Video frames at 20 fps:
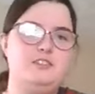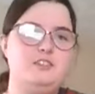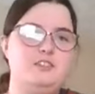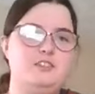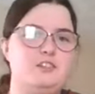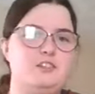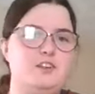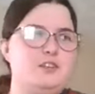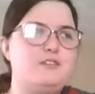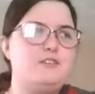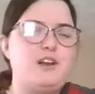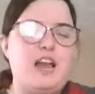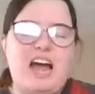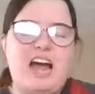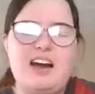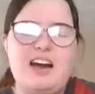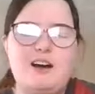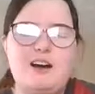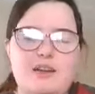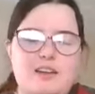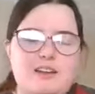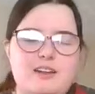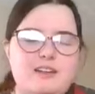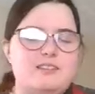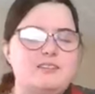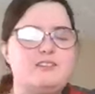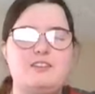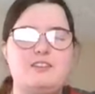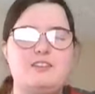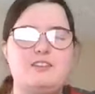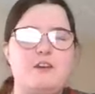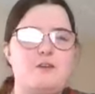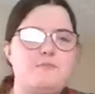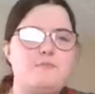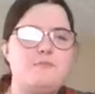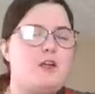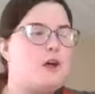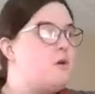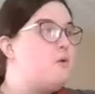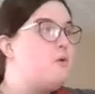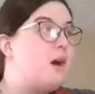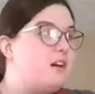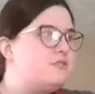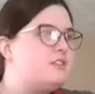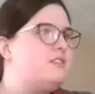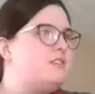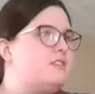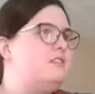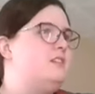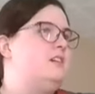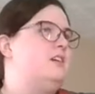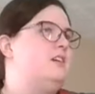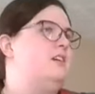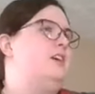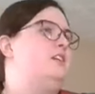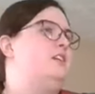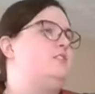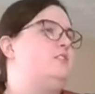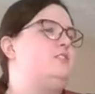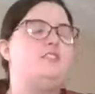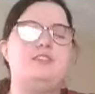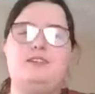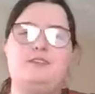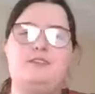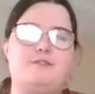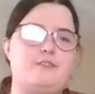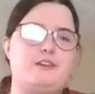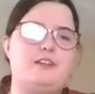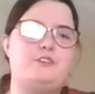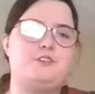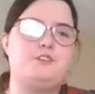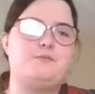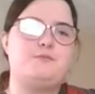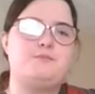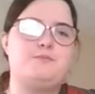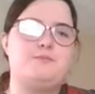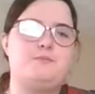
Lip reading: You don't need flour. No oven. Just need a fridge.